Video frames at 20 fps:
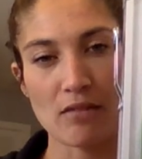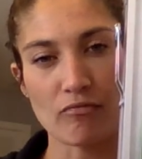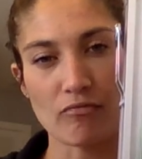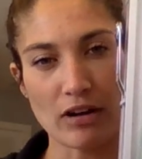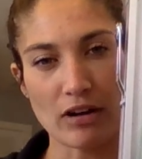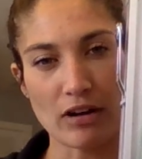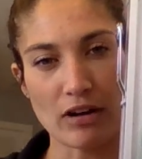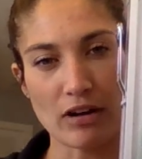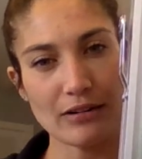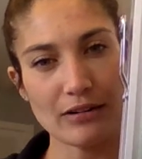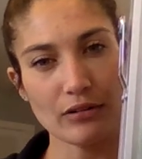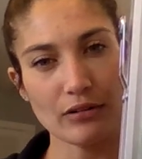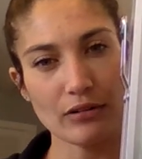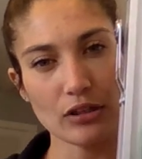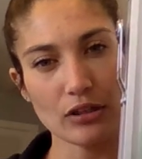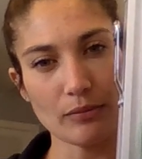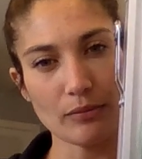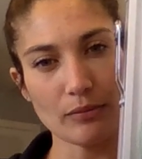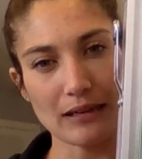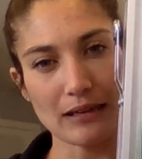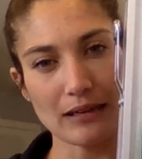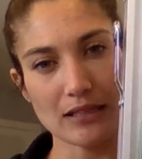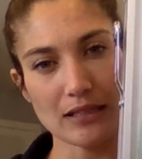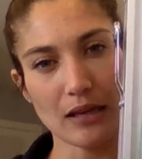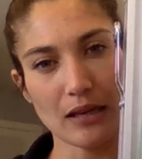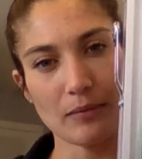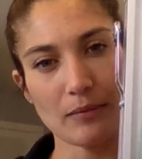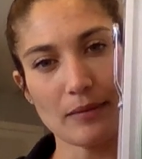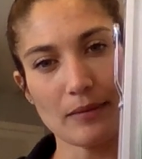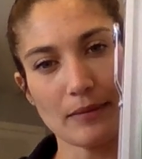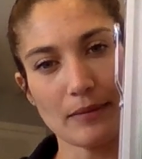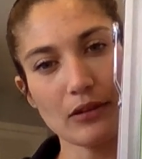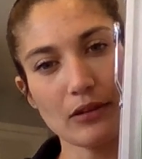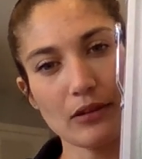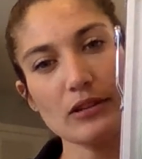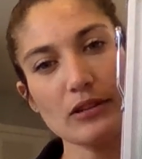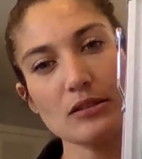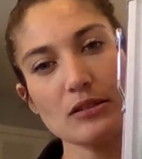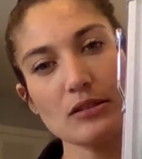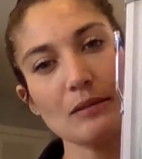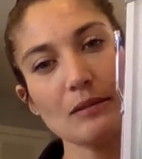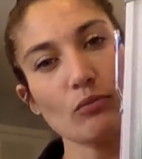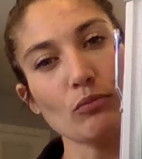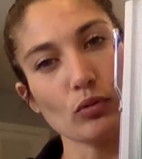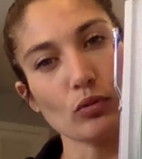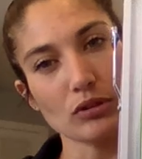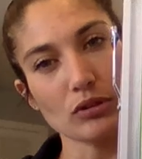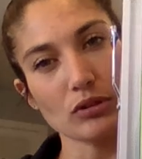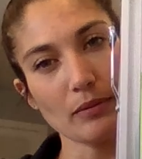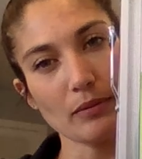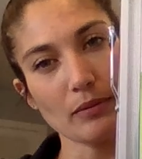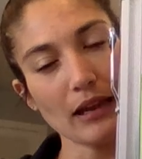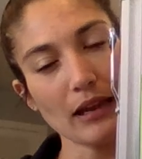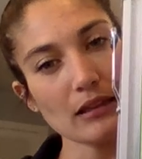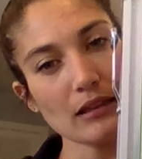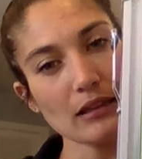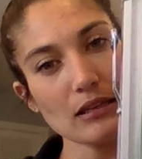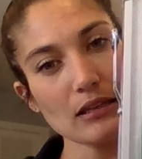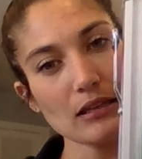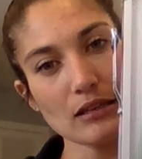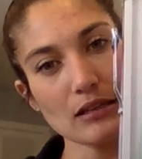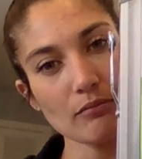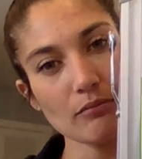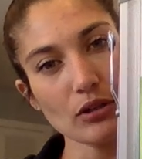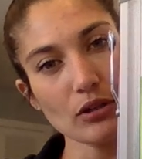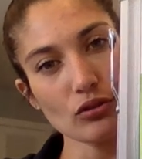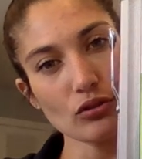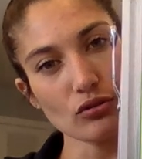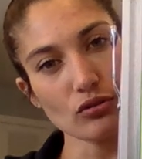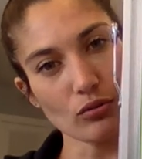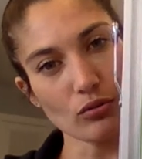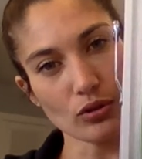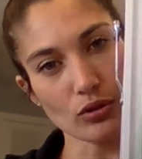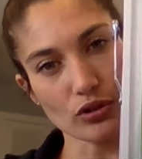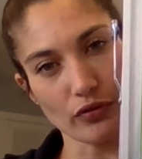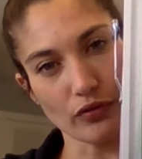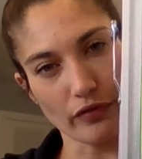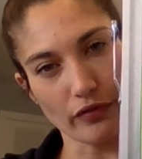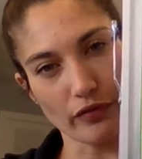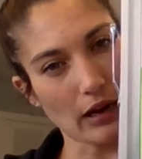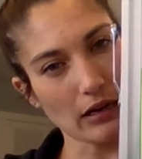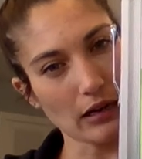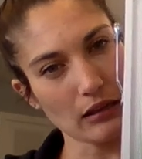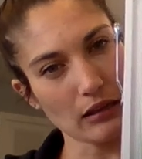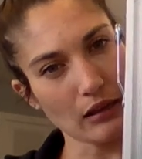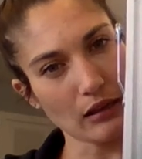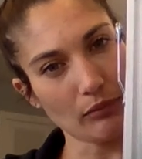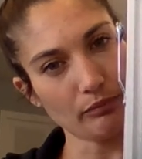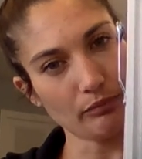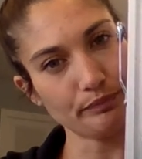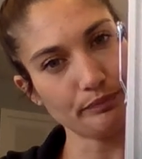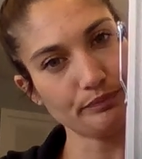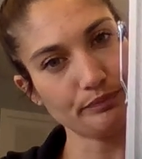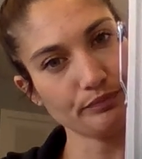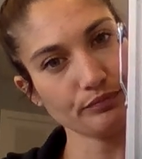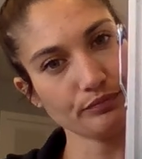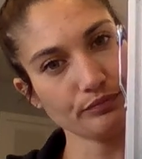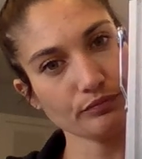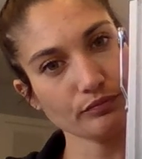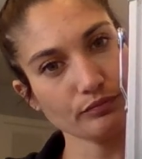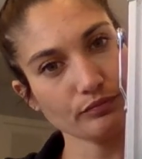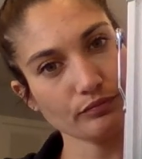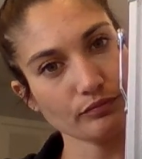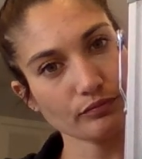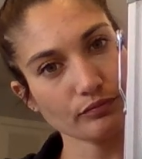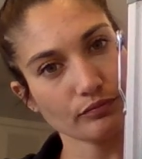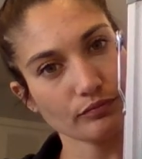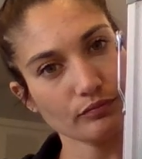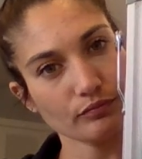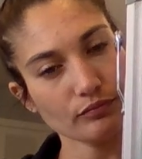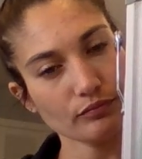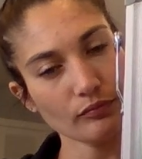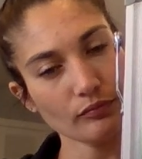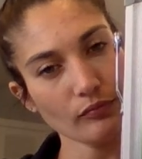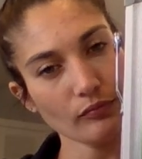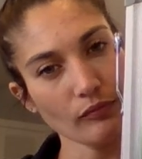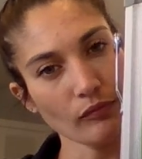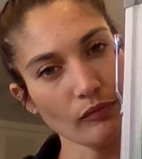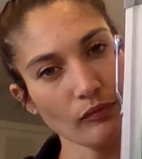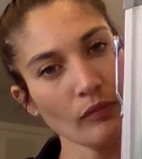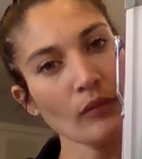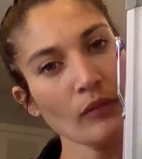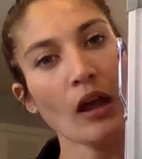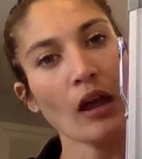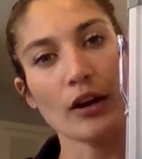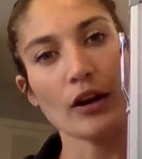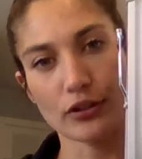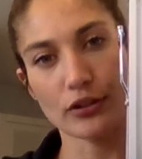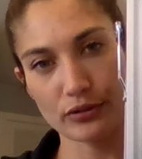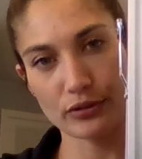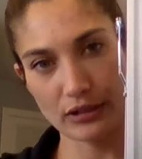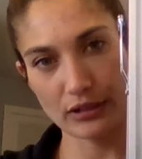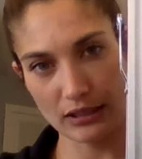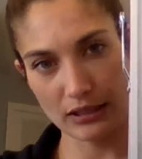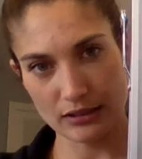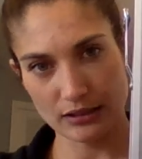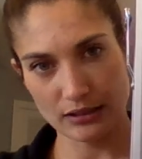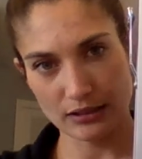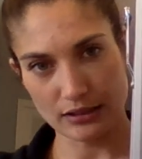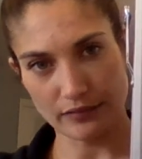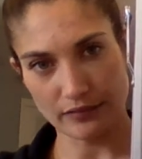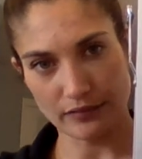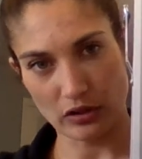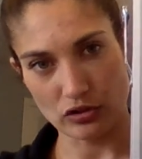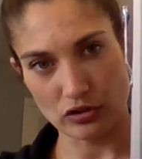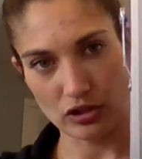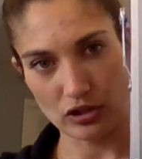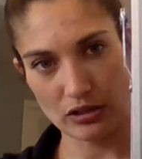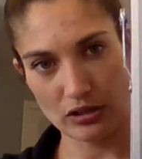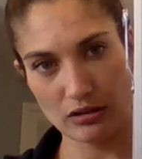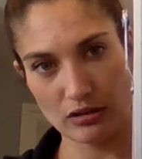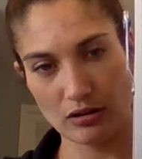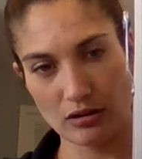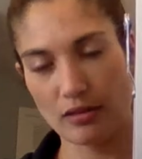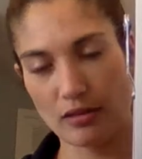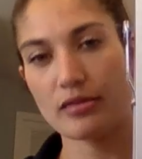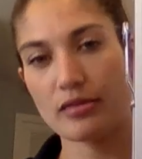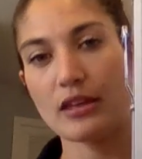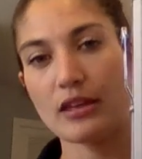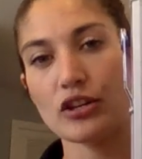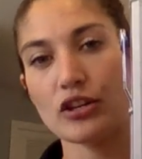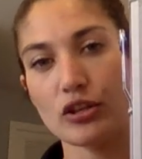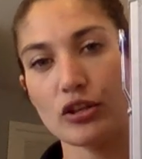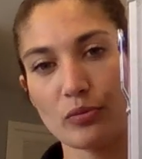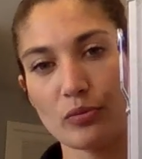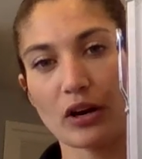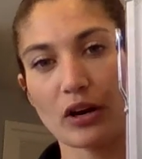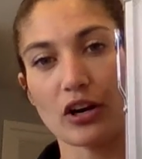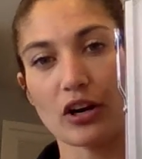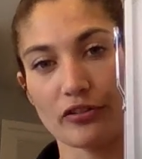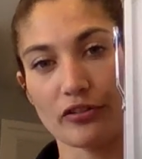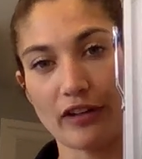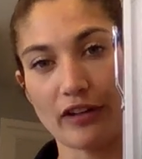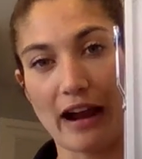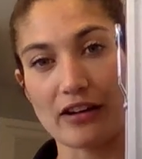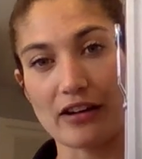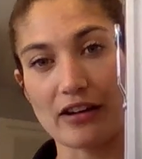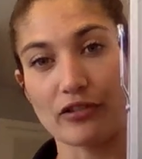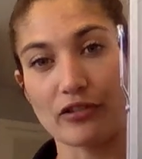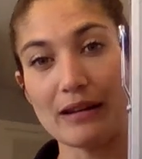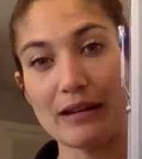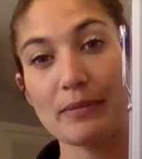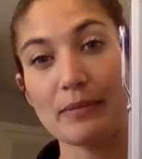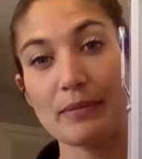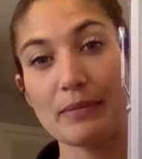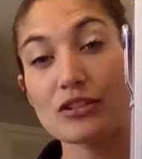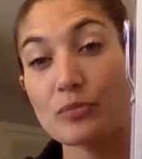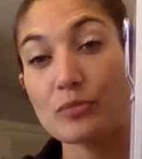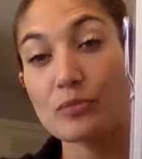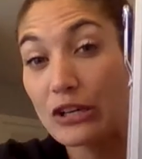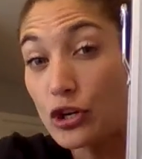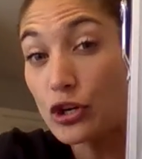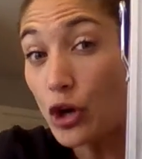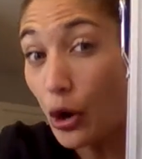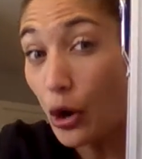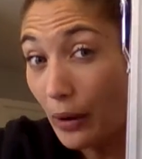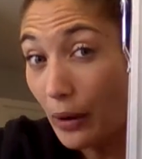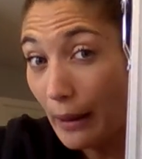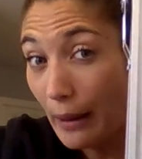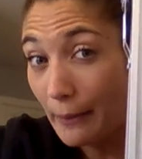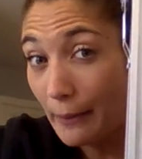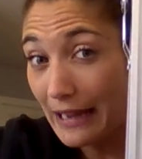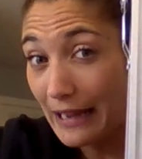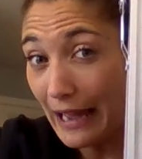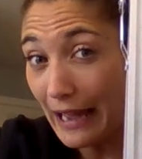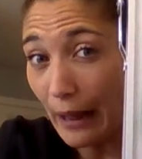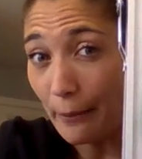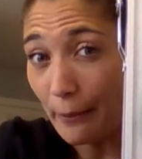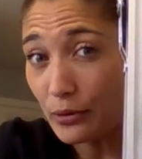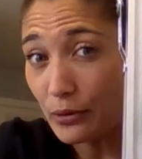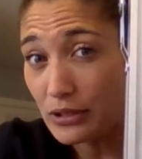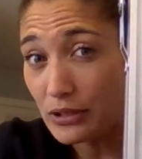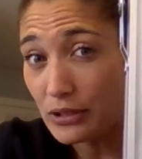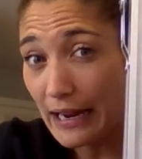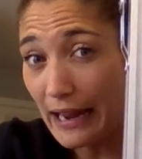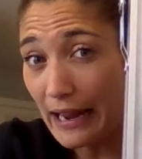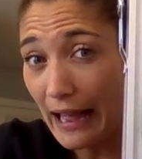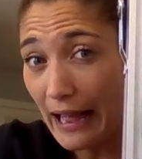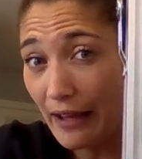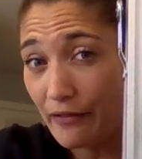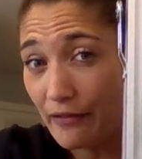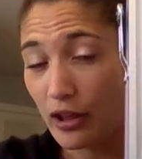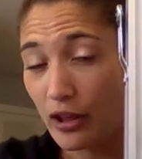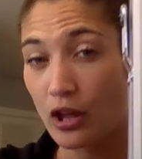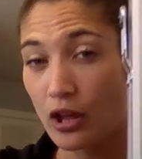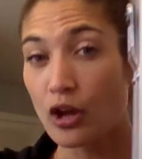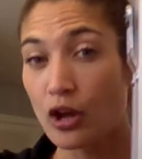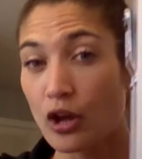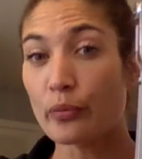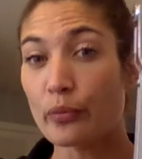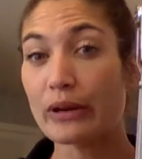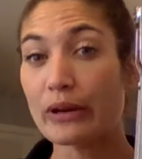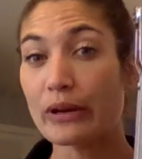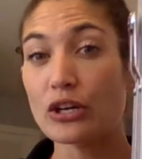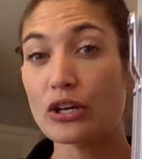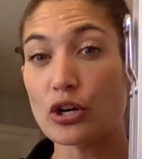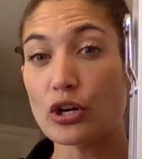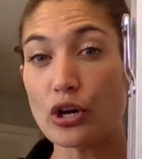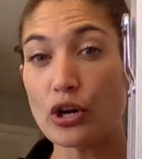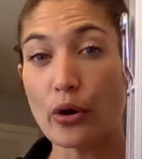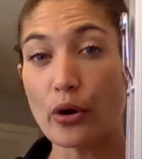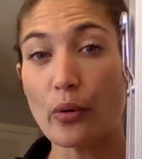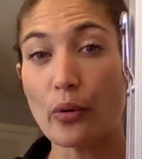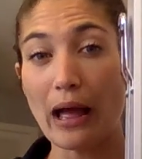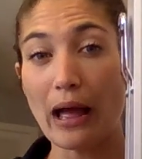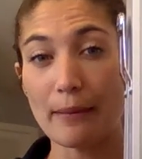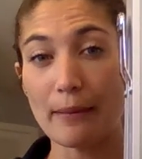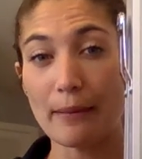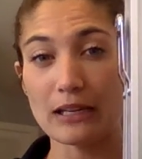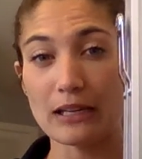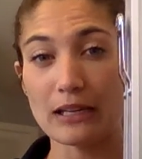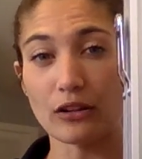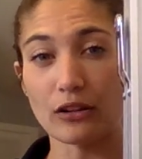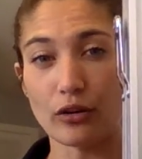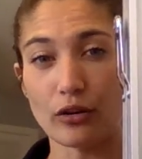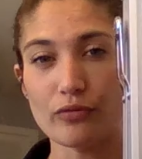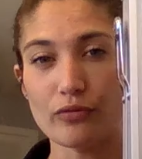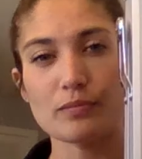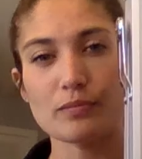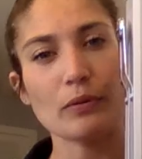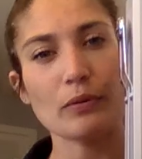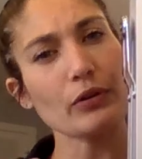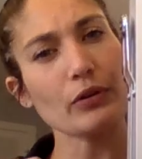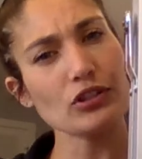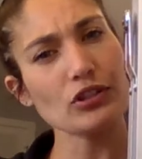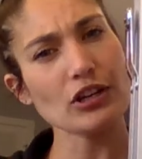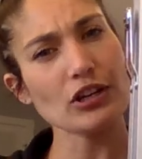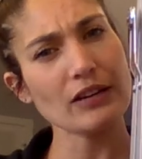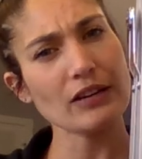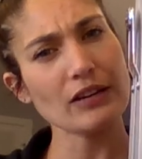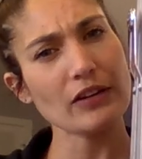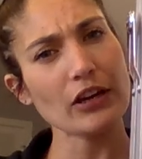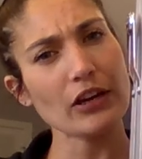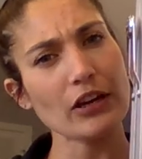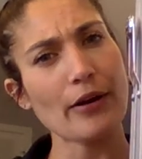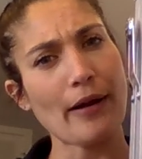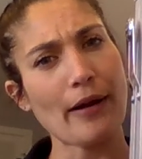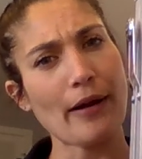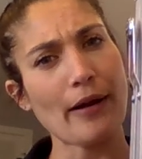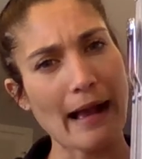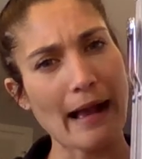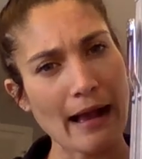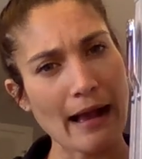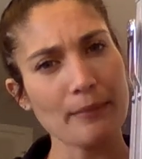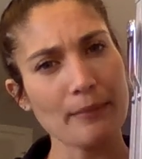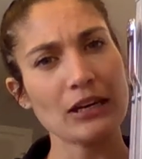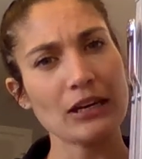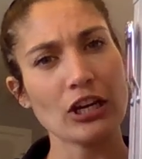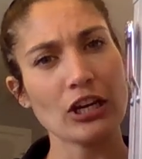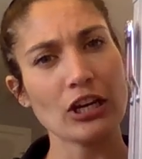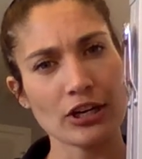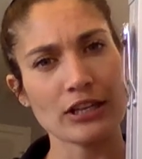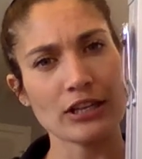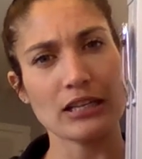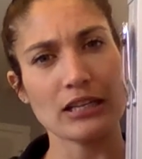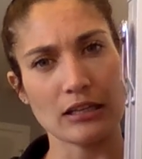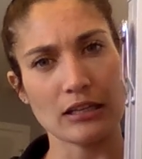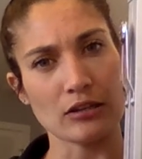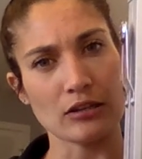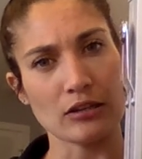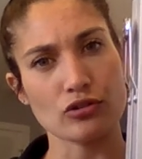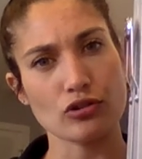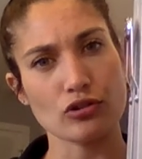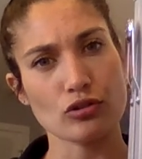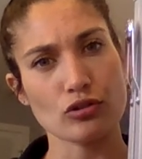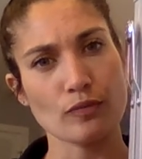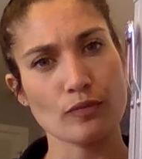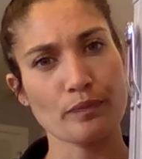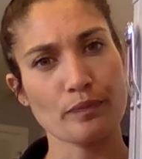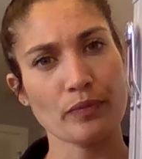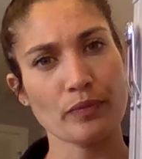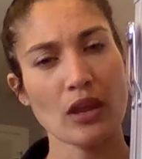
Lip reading: Right now in your mind, tell me, am I going to be multiplying these numbers or dividing them? Are you thinking division? Then you are correct, right? Because we know how many apples I have, we know how many loaves, but we're trying to figure out how many are in each.